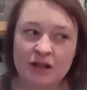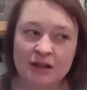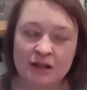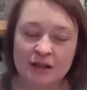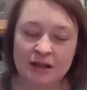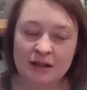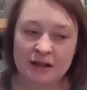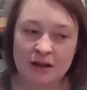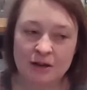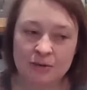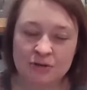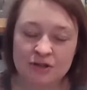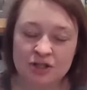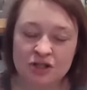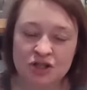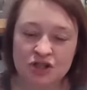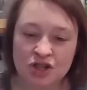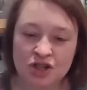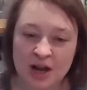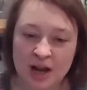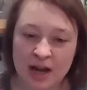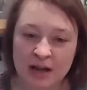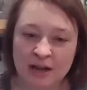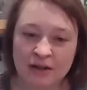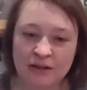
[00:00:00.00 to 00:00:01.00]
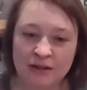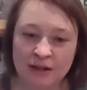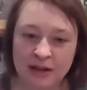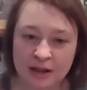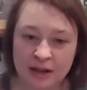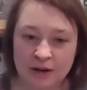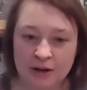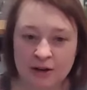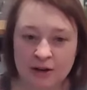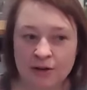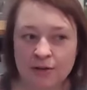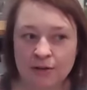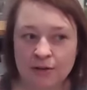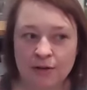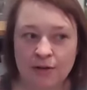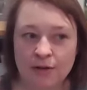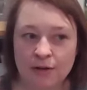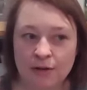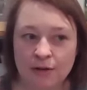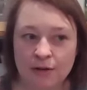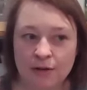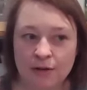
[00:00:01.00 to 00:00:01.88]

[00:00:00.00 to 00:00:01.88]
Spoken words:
that there was a child here